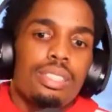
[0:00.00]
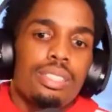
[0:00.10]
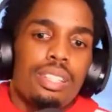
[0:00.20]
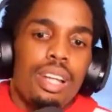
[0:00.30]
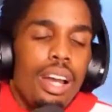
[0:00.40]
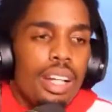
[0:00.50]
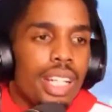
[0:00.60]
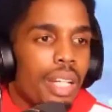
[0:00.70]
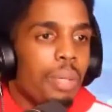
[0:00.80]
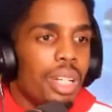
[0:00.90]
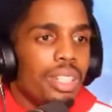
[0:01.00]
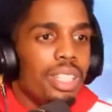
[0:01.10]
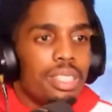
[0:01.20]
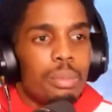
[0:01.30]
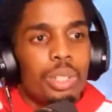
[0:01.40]
all right, now I'm out in
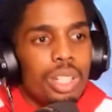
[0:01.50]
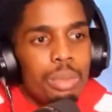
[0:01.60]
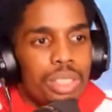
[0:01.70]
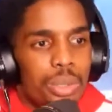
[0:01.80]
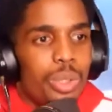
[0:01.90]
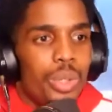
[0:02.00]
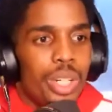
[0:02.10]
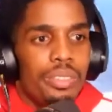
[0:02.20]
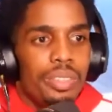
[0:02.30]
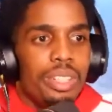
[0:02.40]
Istanbul. I'm just doing whatever,